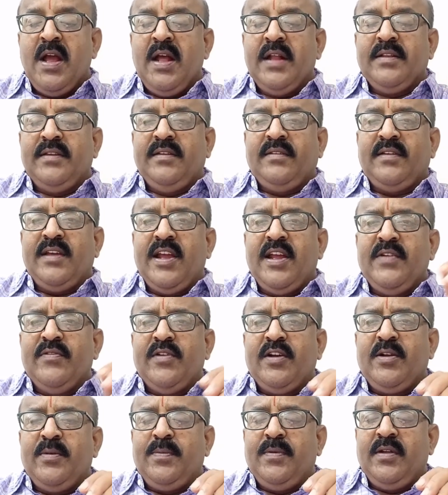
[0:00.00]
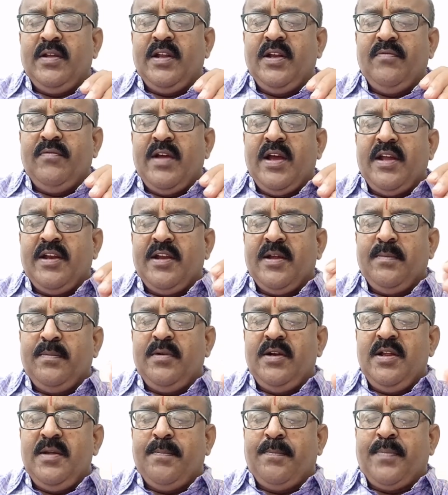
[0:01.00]
This
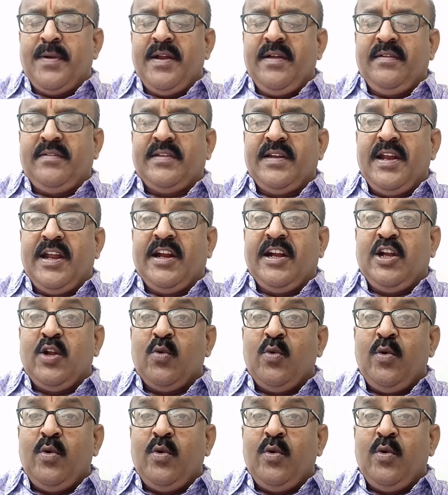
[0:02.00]
invariably brings negative